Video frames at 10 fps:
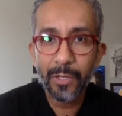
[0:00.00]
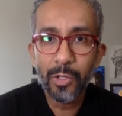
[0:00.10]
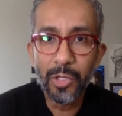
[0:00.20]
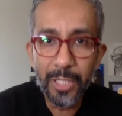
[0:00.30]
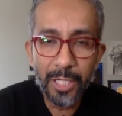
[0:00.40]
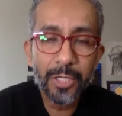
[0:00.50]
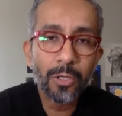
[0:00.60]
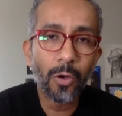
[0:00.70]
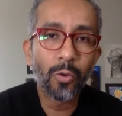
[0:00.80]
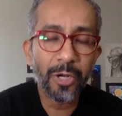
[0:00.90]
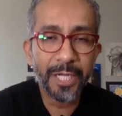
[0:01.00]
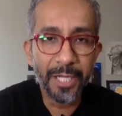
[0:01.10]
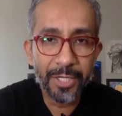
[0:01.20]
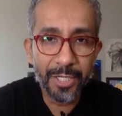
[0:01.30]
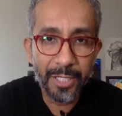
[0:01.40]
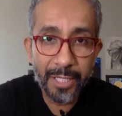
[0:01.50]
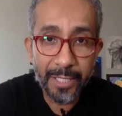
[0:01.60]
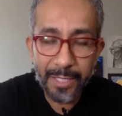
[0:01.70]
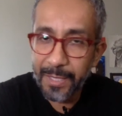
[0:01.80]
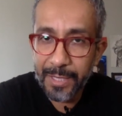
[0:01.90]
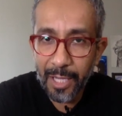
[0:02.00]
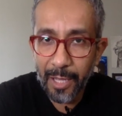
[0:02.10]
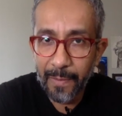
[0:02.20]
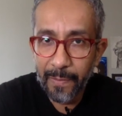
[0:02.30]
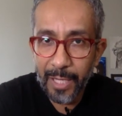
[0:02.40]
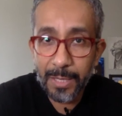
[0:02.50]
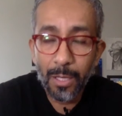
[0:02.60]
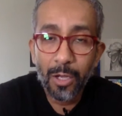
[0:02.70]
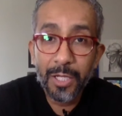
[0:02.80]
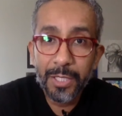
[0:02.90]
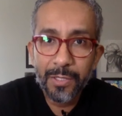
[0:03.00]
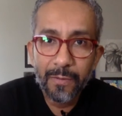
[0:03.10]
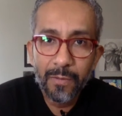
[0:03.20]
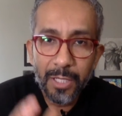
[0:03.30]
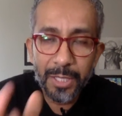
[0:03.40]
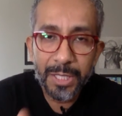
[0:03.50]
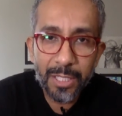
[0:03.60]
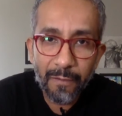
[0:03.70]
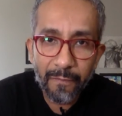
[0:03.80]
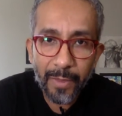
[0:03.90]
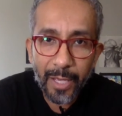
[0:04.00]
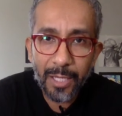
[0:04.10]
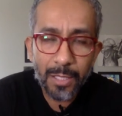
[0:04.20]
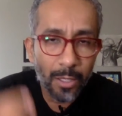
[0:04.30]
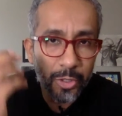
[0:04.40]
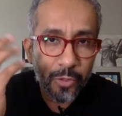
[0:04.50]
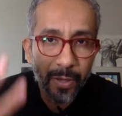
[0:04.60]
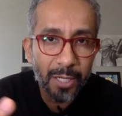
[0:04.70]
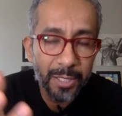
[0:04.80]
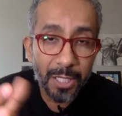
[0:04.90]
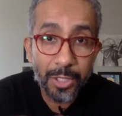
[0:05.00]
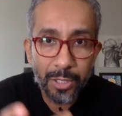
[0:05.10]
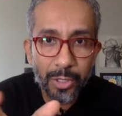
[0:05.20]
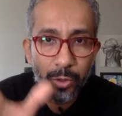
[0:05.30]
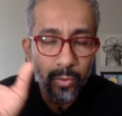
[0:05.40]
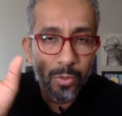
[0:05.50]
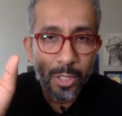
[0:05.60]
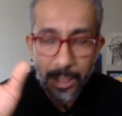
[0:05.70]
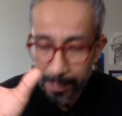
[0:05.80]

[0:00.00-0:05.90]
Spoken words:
You need to go where attention is. And as long as you can discover that, as long as you're paying attention to